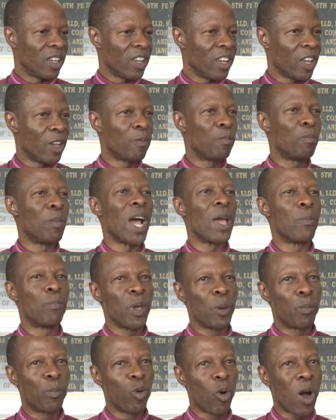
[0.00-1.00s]
If my
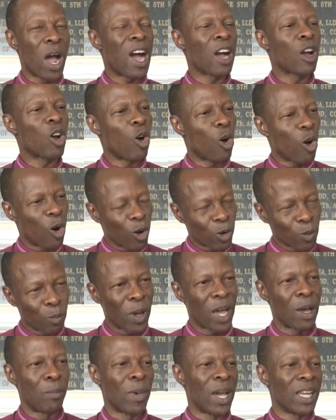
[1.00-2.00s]
people are
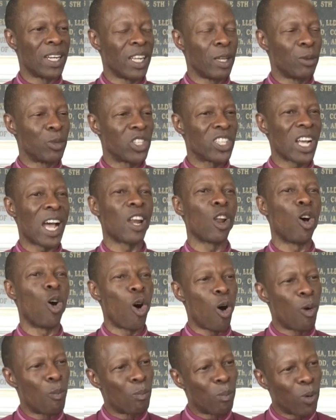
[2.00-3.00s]
called by my name shall
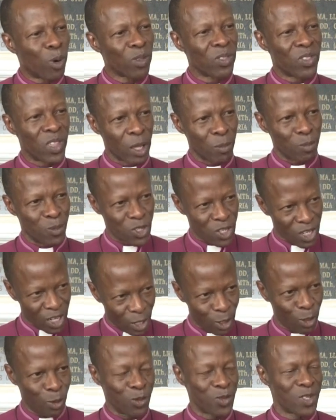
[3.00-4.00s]
humble
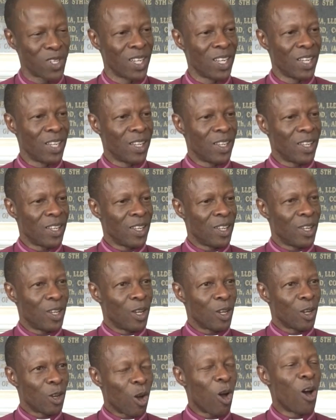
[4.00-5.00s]
themselves.
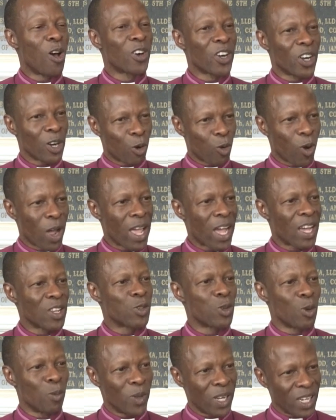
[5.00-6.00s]
God
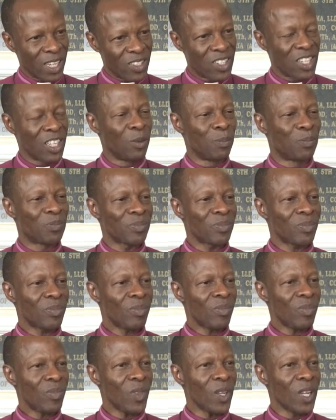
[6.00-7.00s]
requires humility
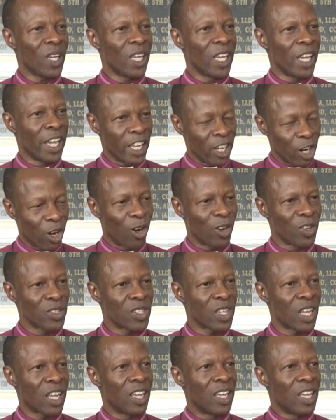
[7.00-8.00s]
in
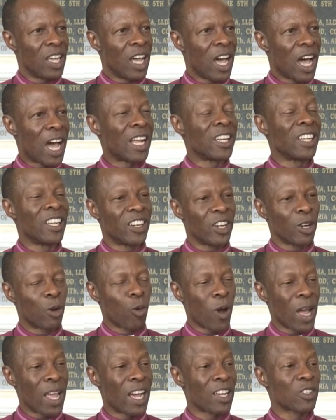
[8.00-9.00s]
us and he
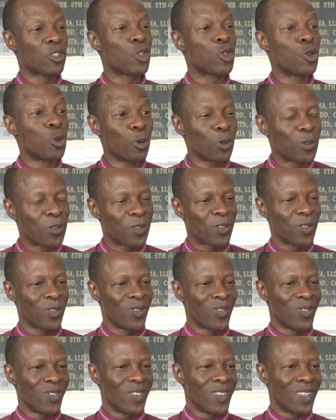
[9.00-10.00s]
requires truth
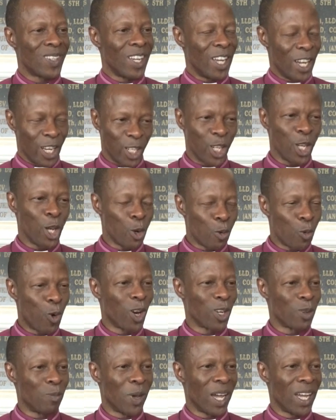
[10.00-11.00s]
in the
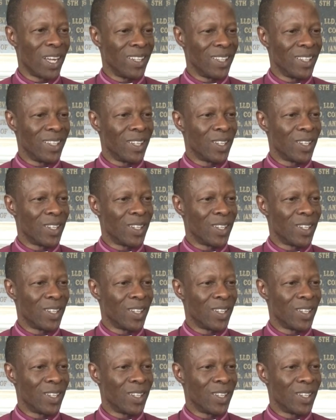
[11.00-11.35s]
inward man.